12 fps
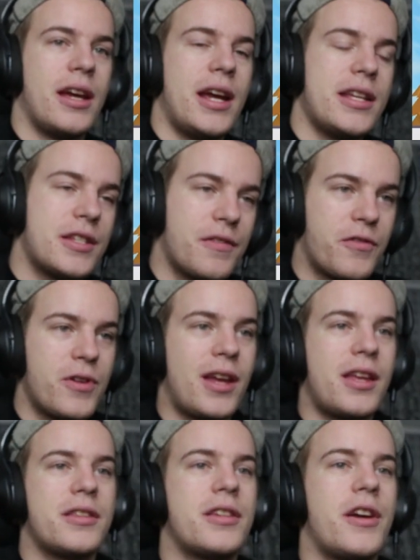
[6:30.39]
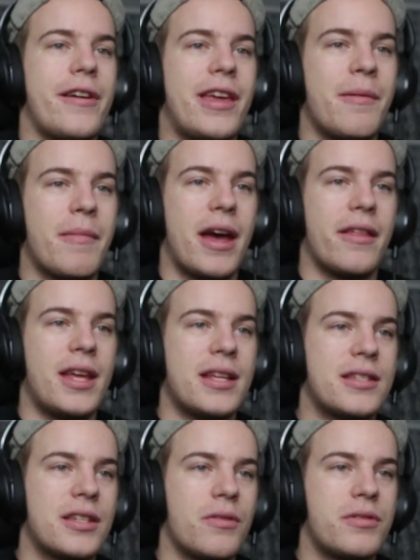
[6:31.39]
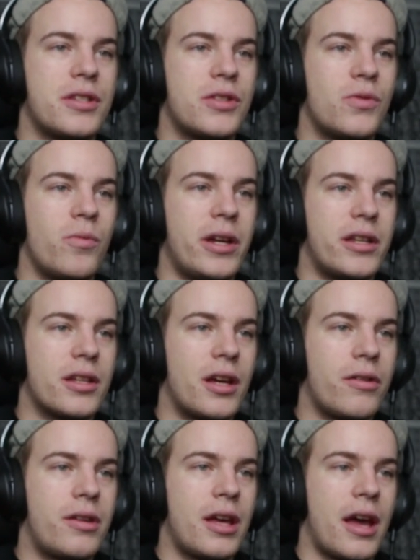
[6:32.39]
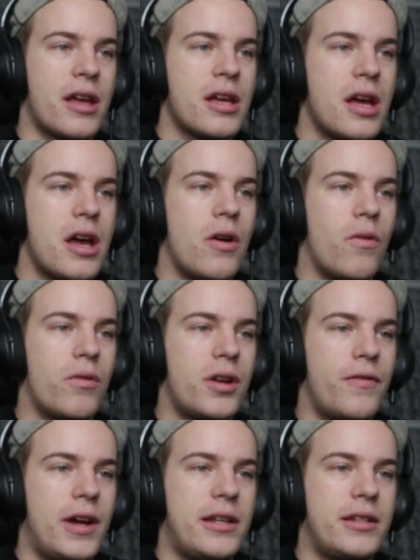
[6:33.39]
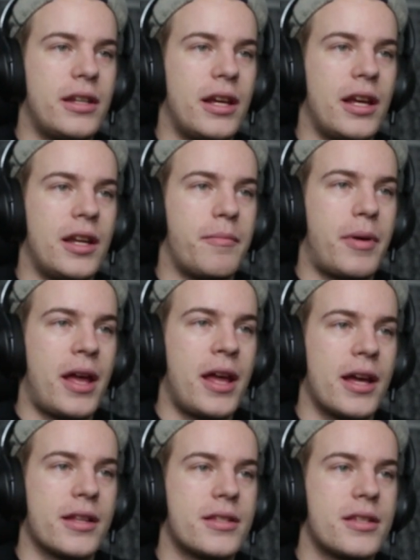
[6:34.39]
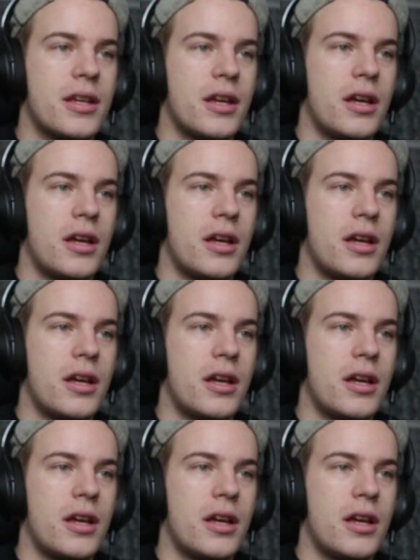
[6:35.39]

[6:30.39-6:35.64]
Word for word: It's a freaking turkey, man. That's so sweet. Okay. What if I did pants?